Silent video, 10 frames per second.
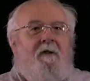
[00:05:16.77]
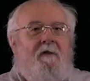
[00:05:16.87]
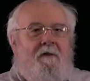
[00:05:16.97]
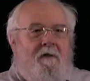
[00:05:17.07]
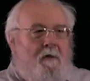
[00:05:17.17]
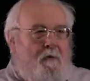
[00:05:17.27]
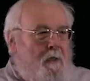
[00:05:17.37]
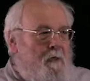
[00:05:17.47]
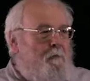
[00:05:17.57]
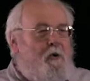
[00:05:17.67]

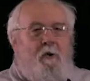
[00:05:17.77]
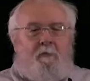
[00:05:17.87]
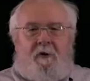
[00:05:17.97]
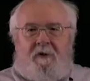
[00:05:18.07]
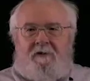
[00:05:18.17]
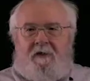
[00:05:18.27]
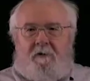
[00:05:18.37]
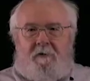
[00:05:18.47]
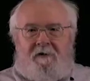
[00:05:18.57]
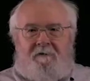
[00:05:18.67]
an appropriate
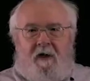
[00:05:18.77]
sequence of